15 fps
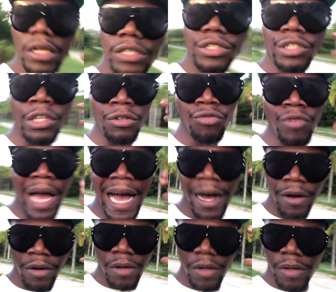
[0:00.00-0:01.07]
you
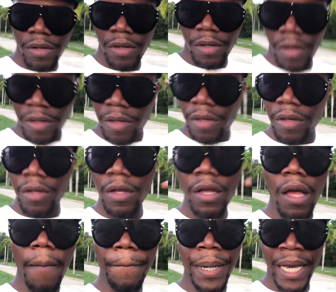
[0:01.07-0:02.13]
now
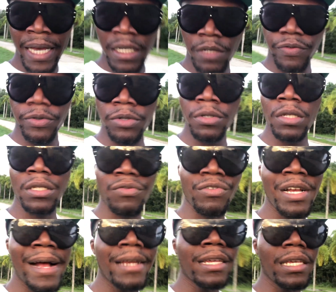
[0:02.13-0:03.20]
pass through this
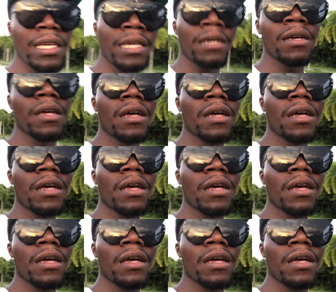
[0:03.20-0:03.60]
reality.